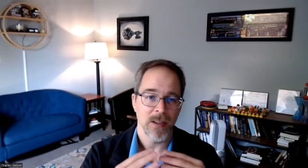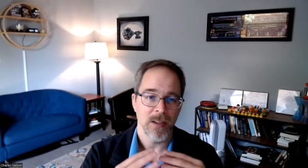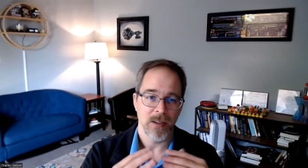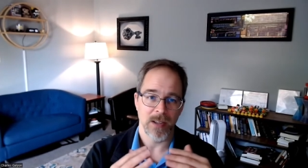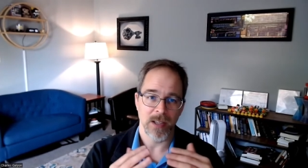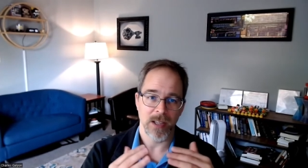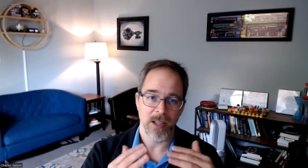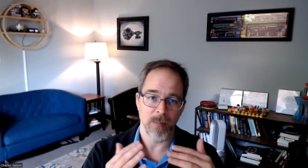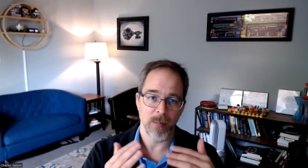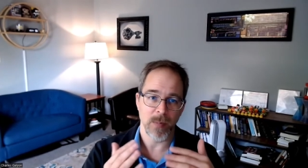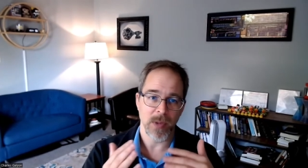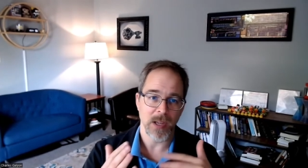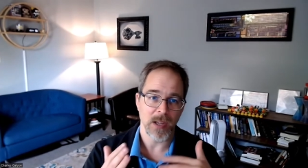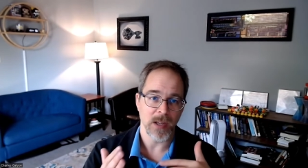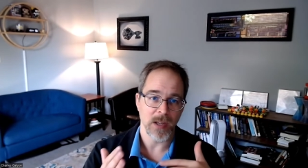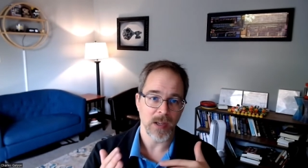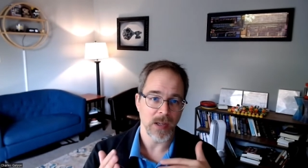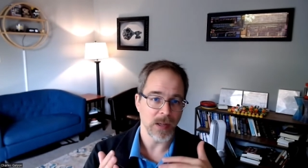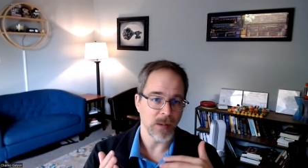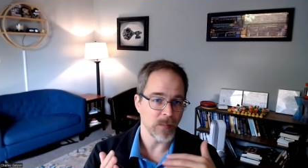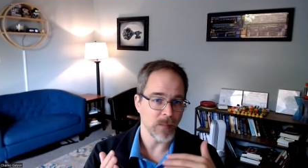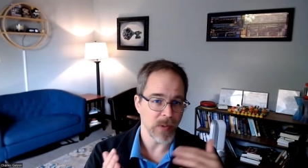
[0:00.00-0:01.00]
They
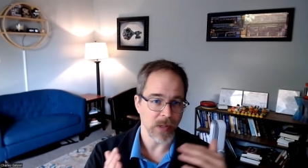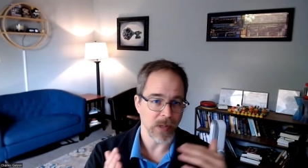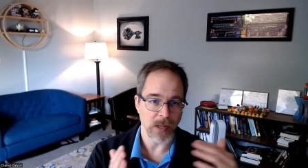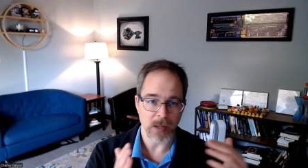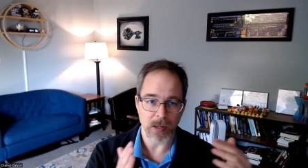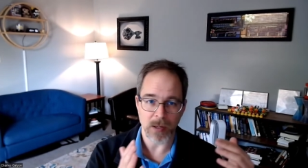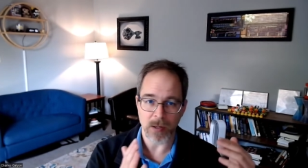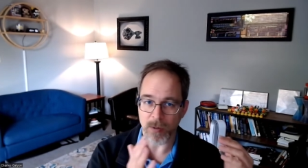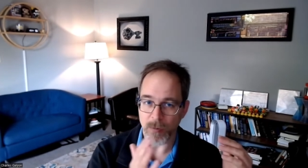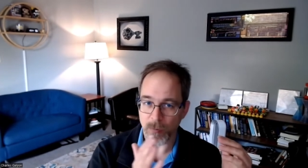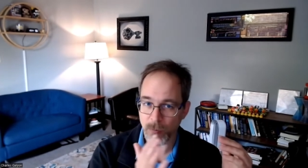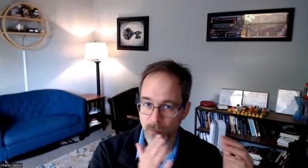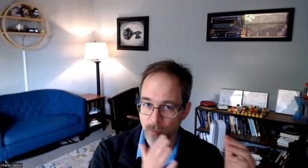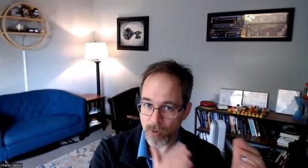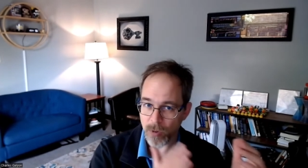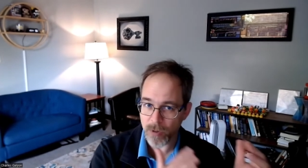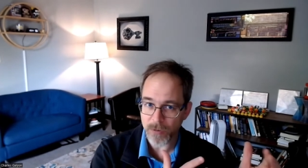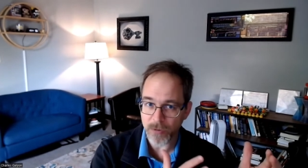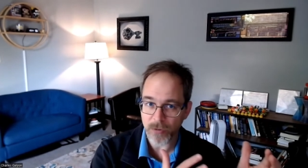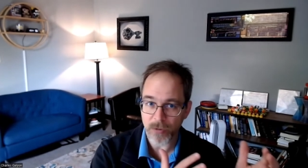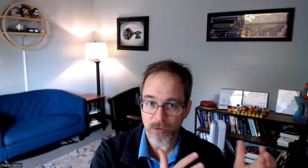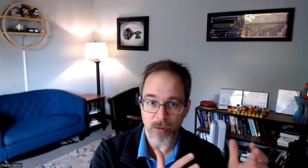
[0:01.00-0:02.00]
may be
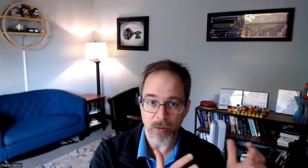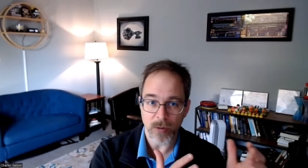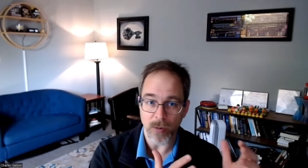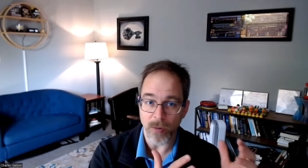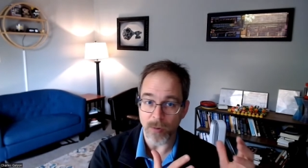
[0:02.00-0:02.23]
worse